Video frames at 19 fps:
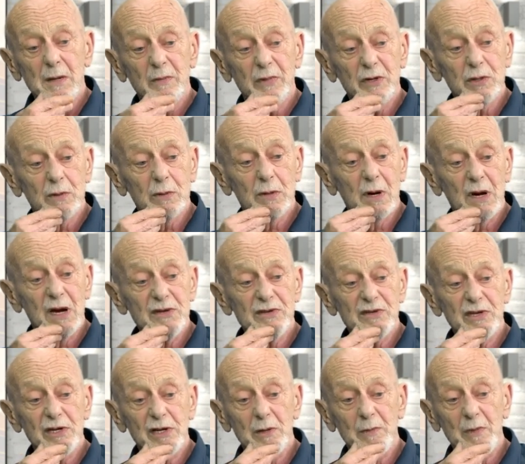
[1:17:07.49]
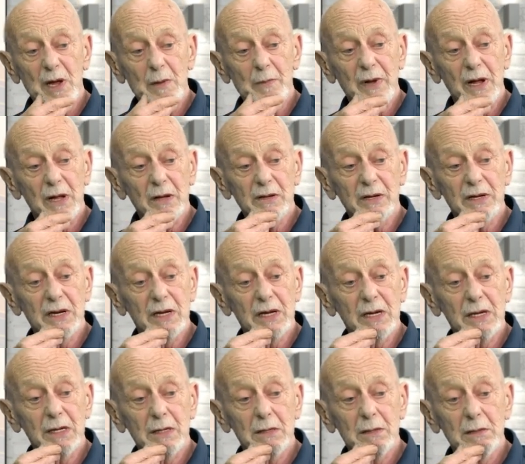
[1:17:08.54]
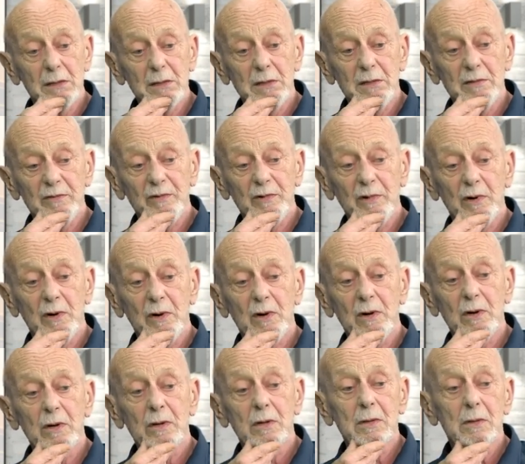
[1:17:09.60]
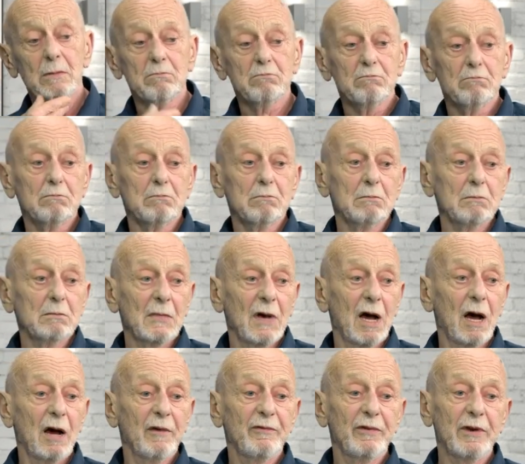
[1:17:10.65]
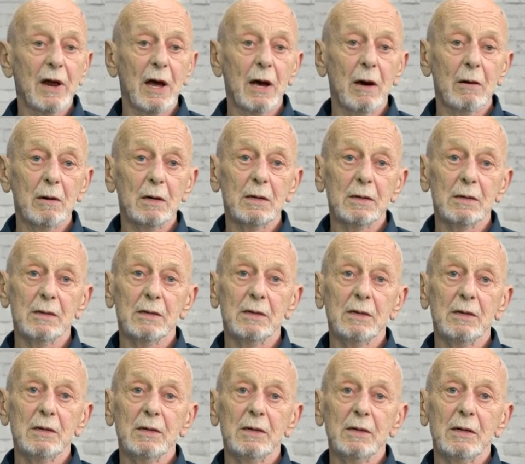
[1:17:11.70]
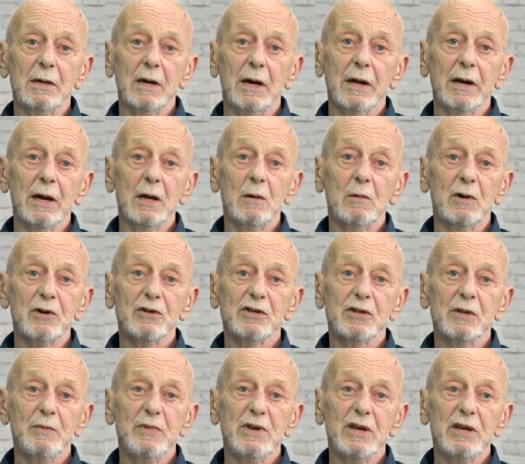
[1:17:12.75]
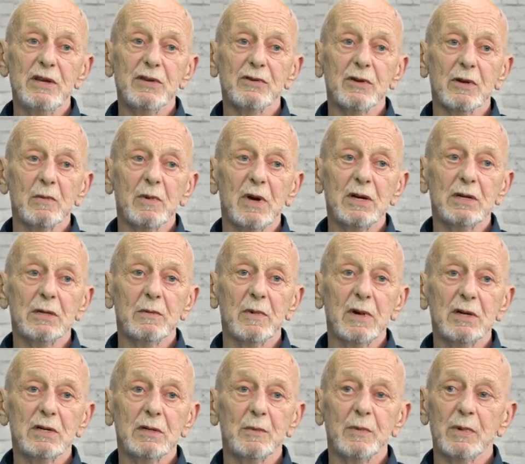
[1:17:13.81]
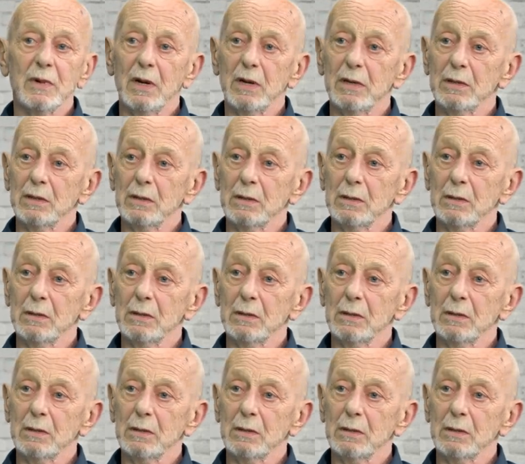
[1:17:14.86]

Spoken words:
But you know, I sit on my balcony for half an hour, and I watch the bees on my tomato plant,